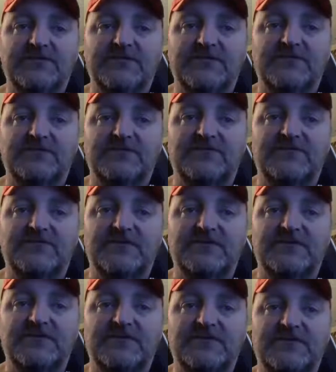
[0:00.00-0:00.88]
the
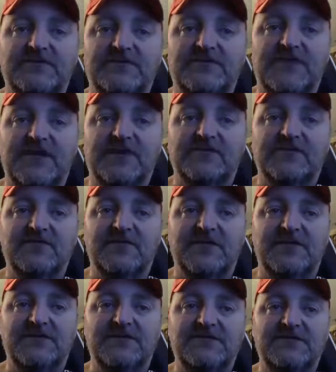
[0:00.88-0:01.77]
first and second
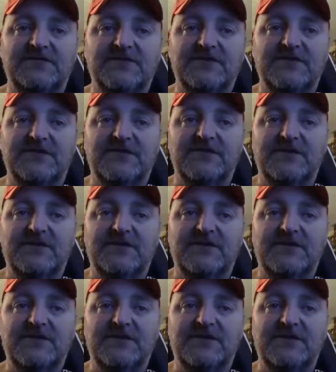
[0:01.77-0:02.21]
lines,